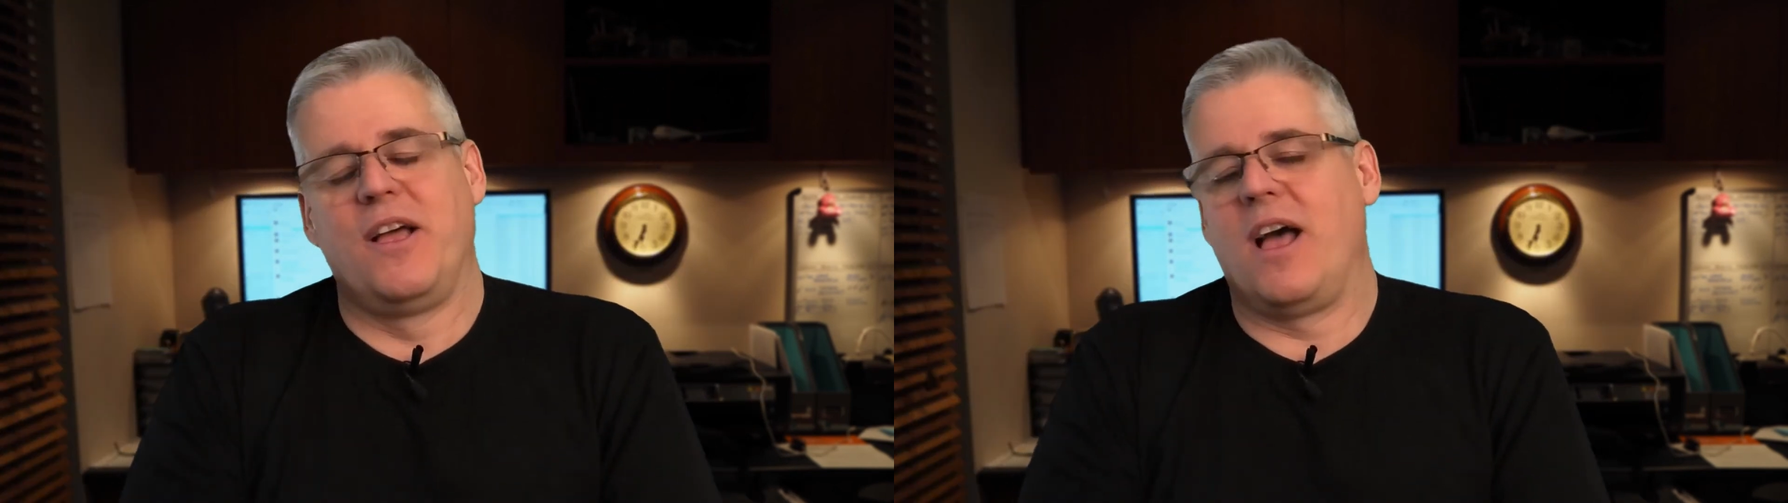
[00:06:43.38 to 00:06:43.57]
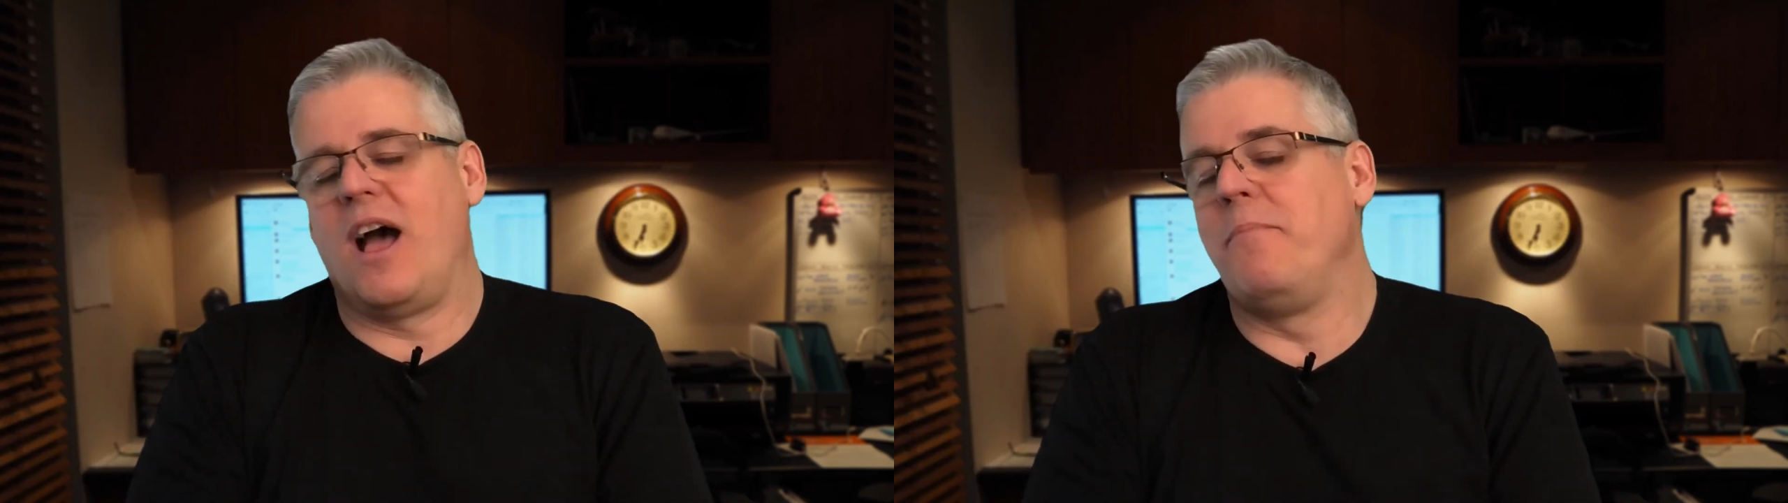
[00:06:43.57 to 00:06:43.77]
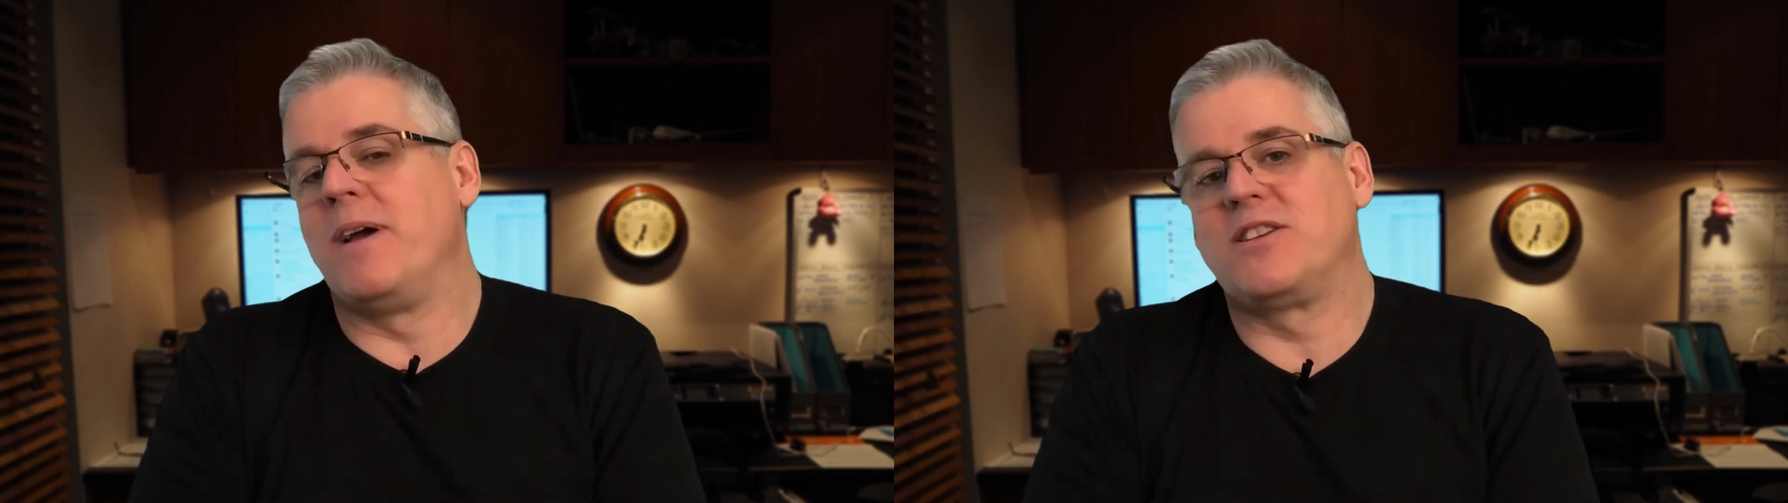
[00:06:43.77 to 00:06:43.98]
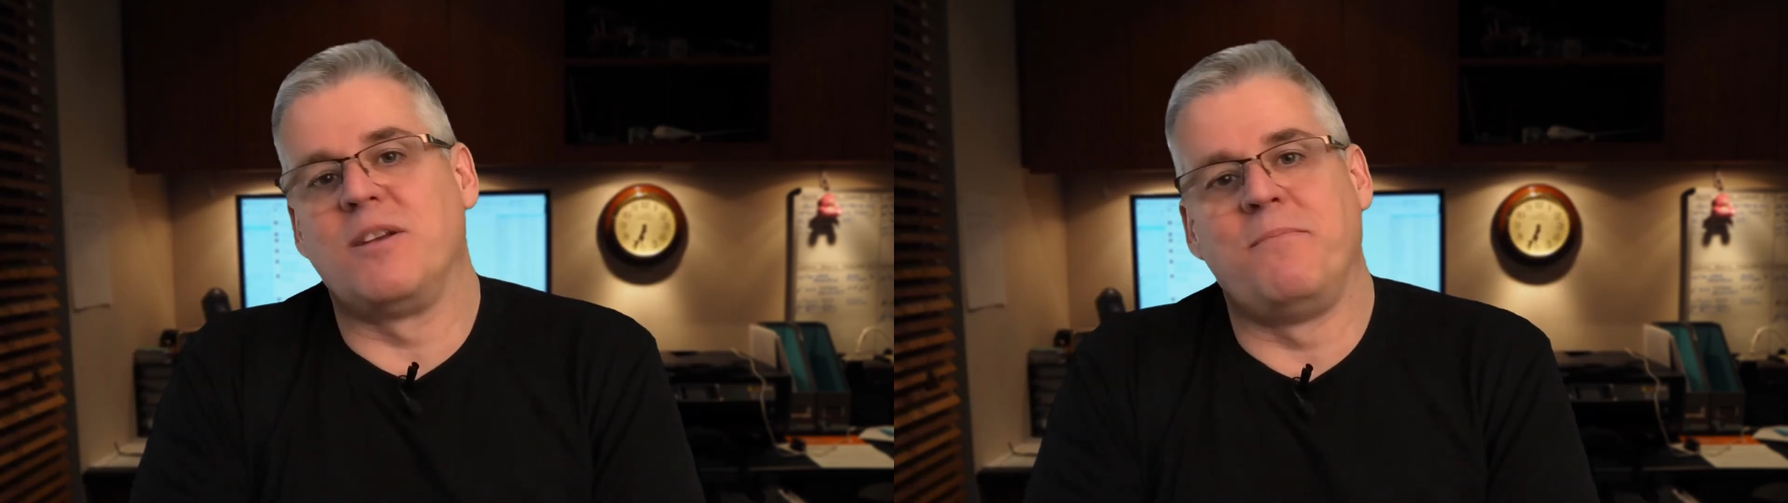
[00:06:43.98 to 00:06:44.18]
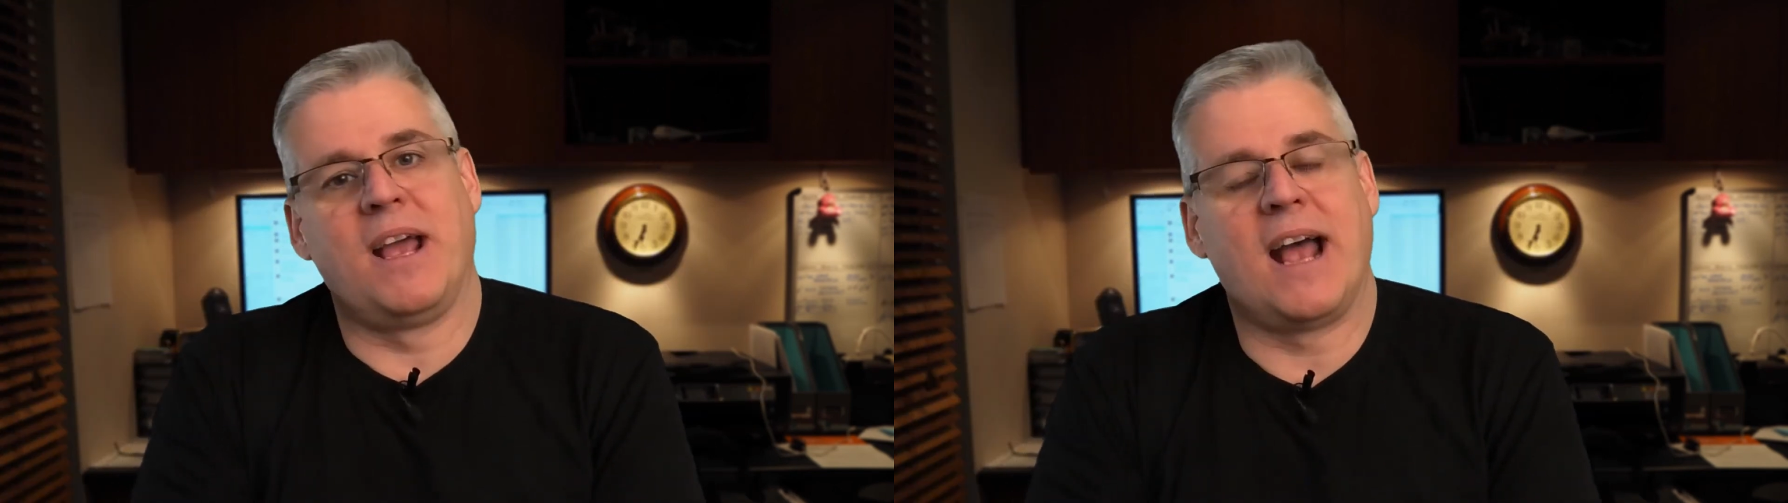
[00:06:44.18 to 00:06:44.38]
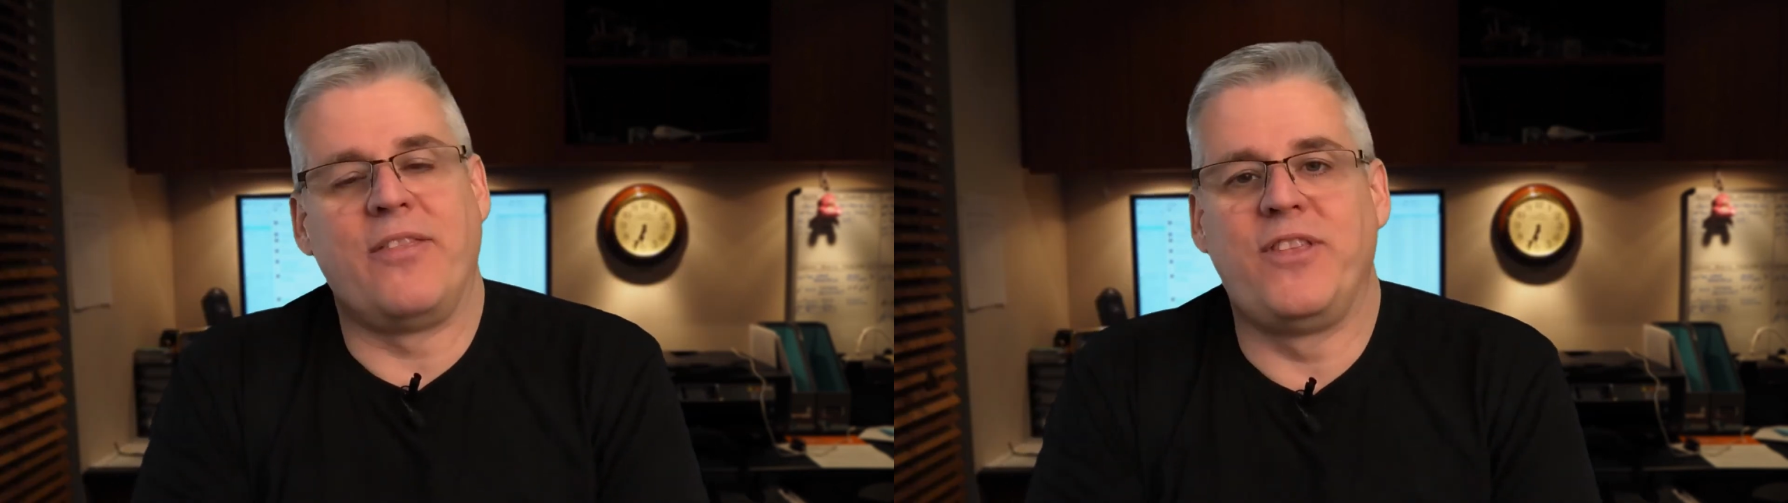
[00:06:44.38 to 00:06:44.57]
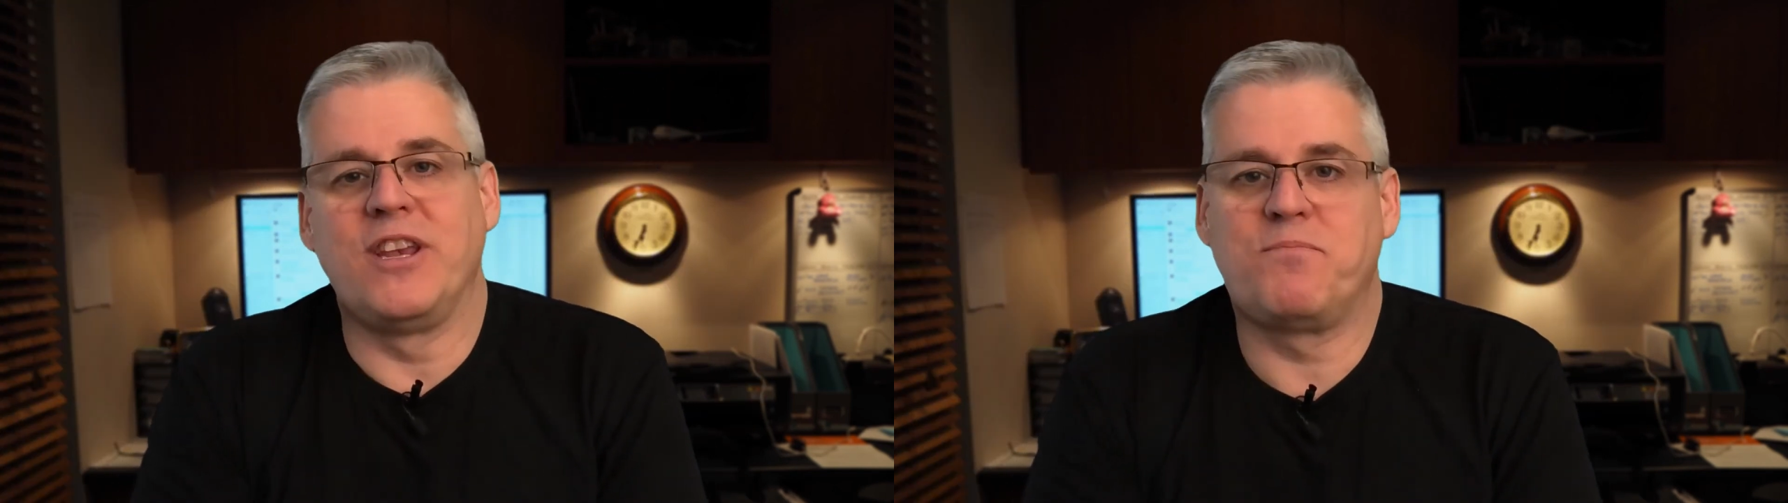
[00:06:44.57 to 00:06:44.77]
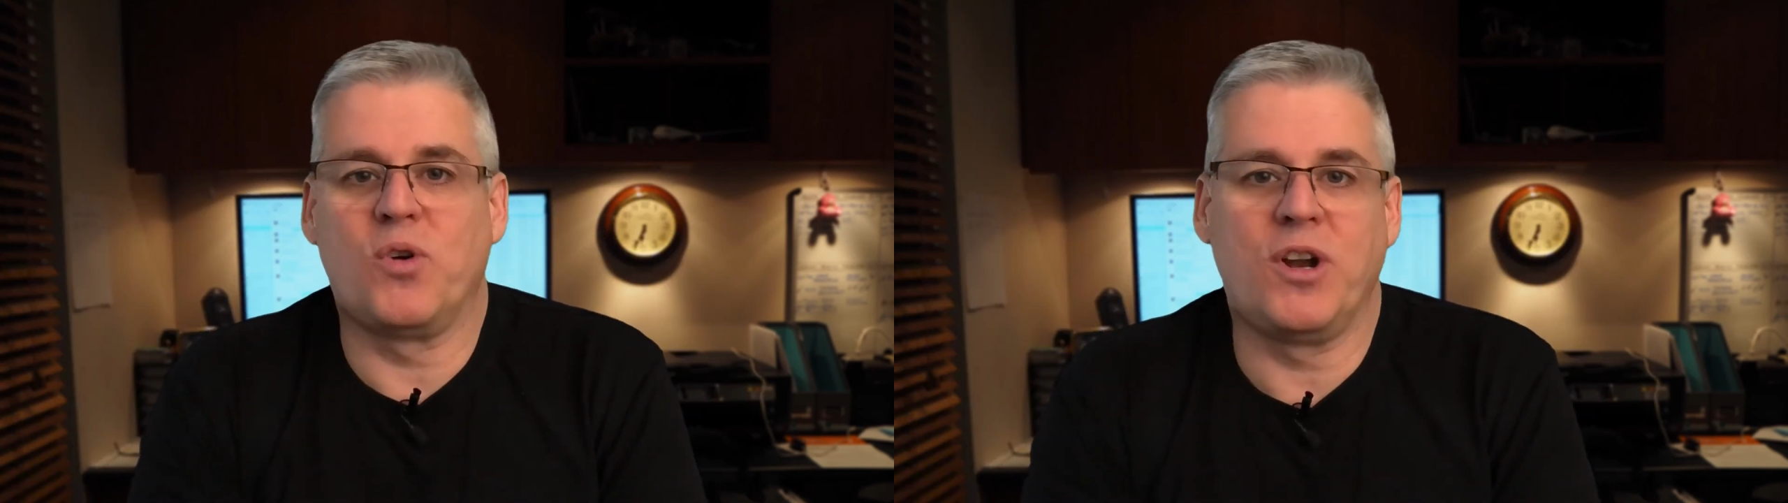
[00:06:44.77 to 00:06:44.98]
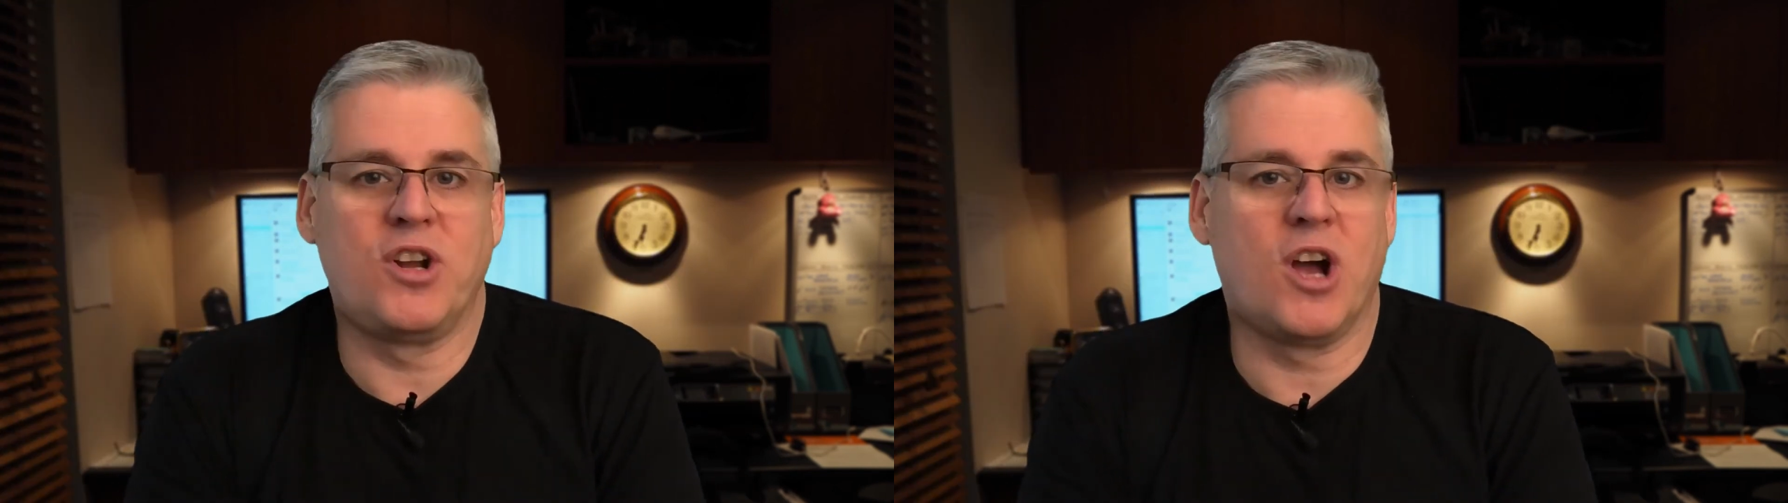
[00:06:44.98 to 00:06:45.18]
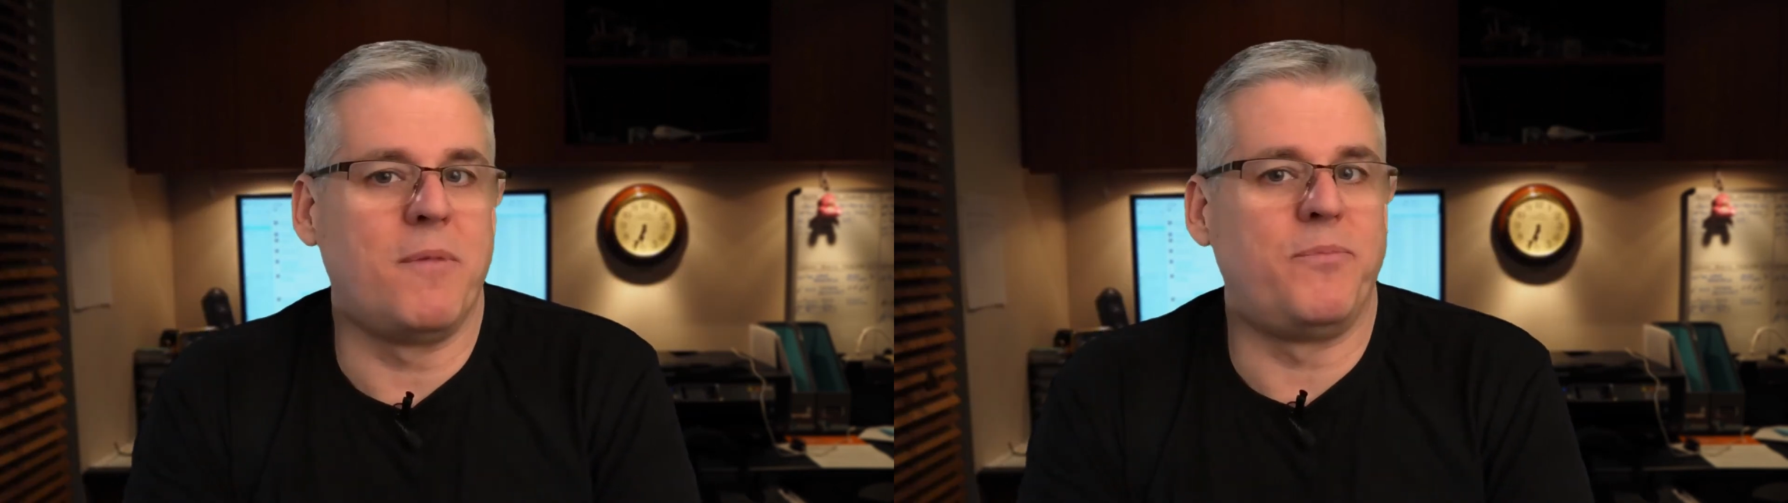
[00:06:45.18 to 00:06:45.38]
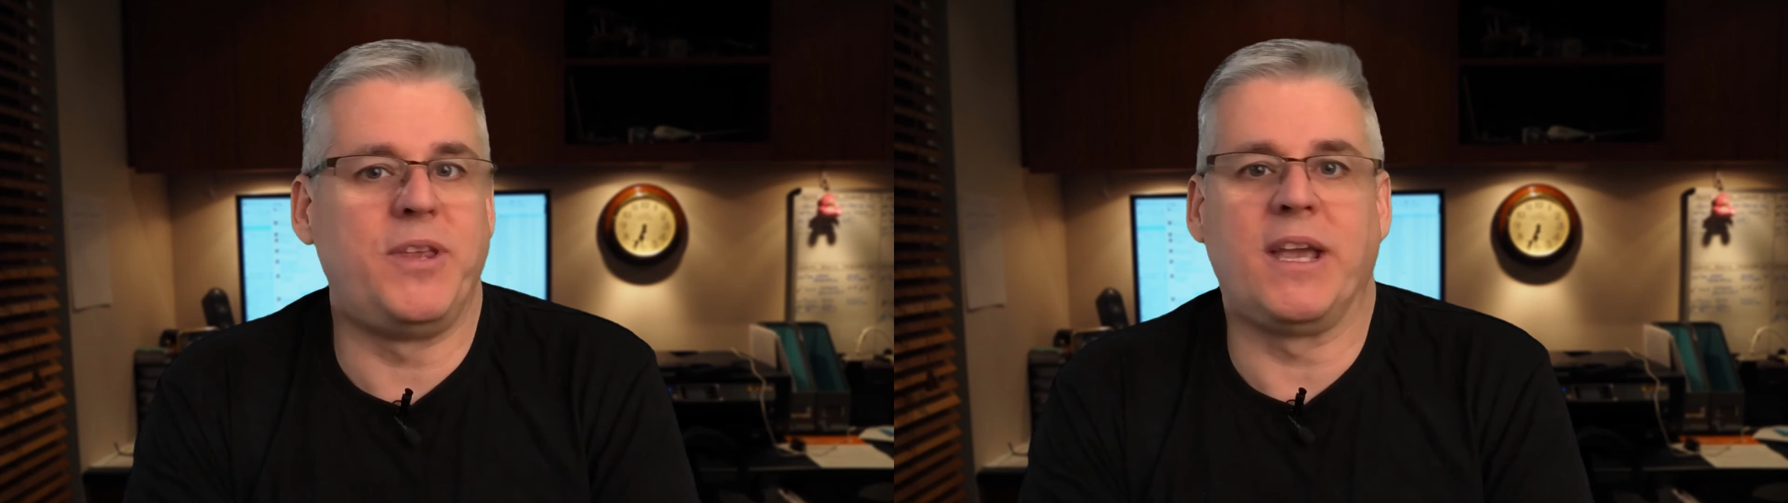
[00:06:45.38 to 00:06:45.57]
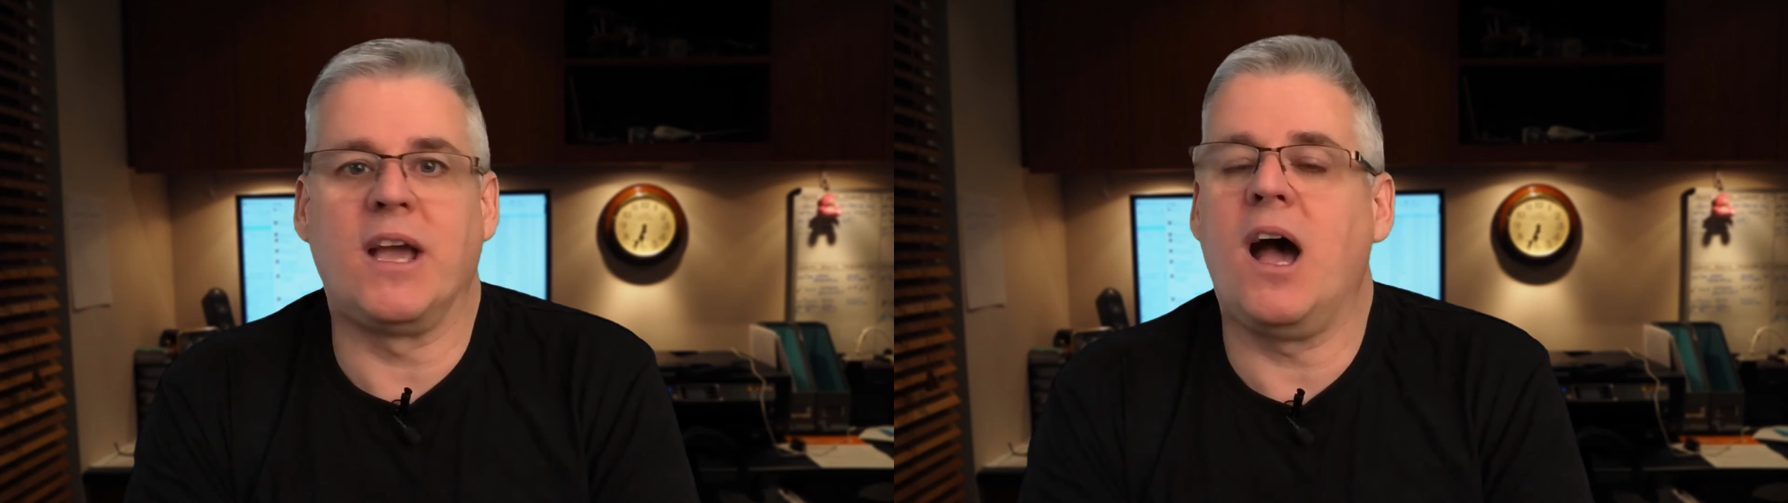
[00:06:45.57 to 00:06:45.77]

I must admit, at this point in time, I'm thinking,